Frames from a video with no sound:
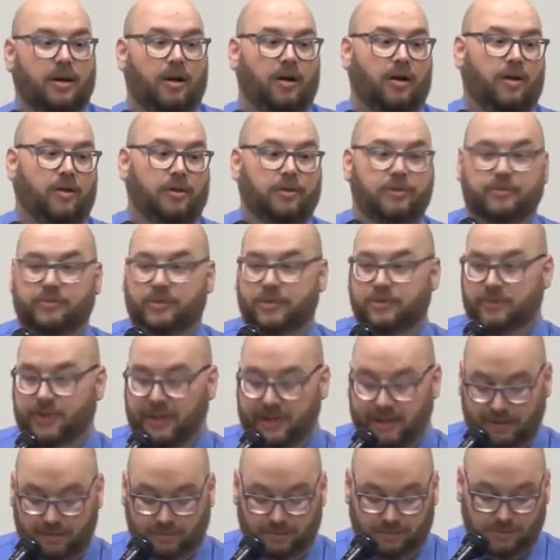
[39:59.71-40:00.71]
All three
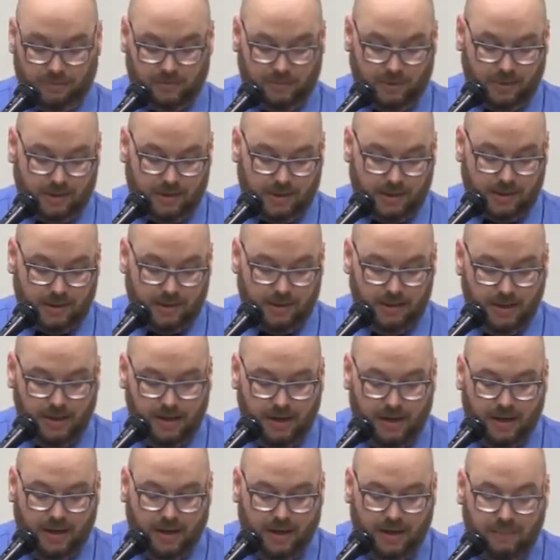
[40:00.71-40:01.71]
readings should work.
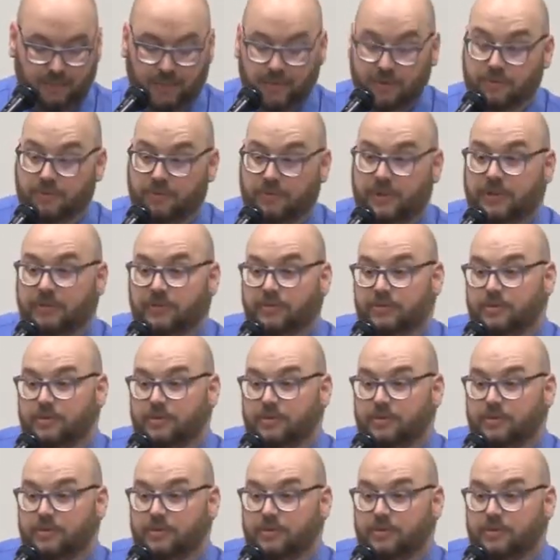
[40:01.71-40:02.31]
I'm going to read